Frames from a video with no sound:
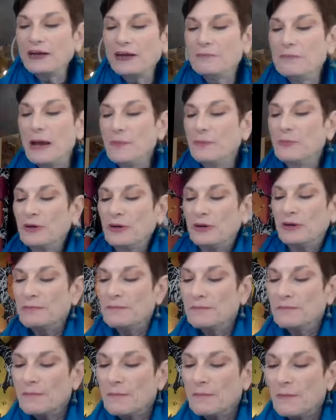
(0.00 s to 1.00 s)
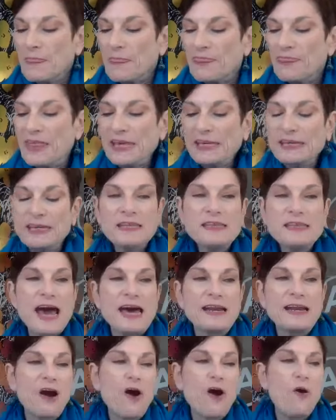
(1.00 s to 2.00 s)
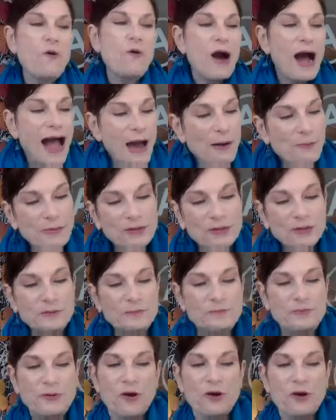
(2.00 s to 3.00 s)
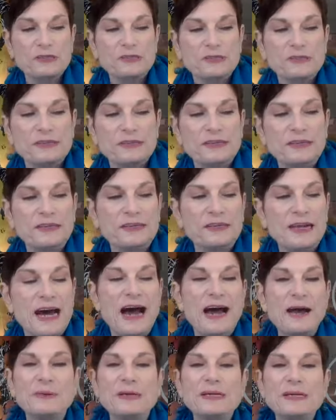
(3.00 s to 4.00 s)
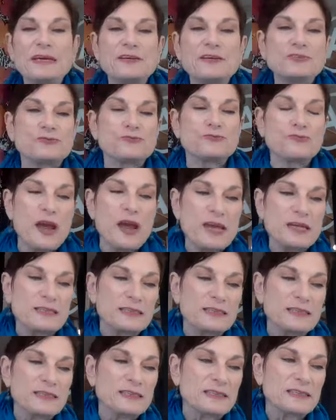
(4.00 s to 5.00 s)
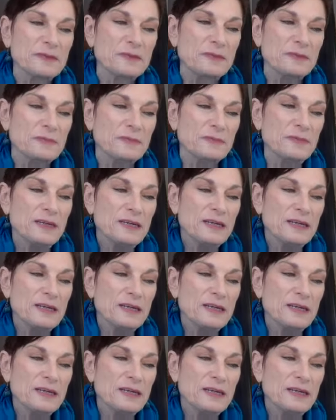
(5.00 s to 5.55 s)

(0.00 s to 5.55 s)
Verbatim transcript: remember thinking that, oh, I'm a good person. I'm against racism,